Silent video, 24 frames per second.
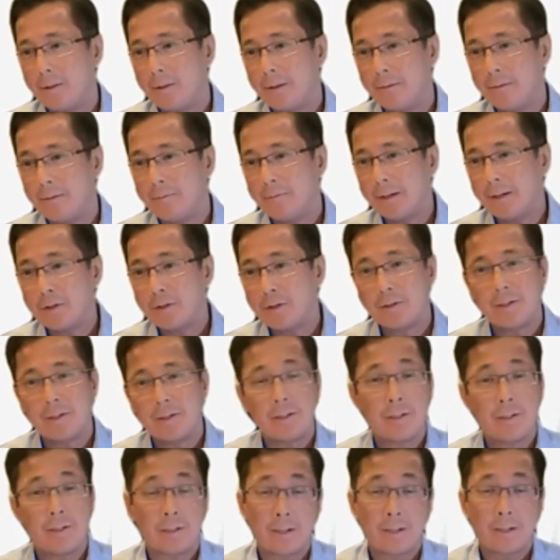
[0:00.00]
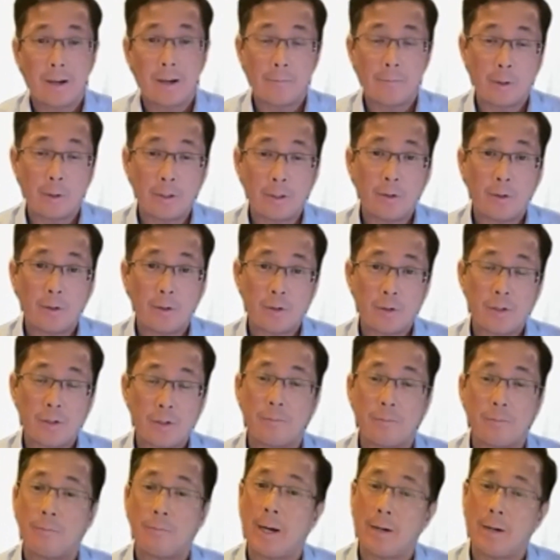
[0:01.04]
infectious diseases covering not just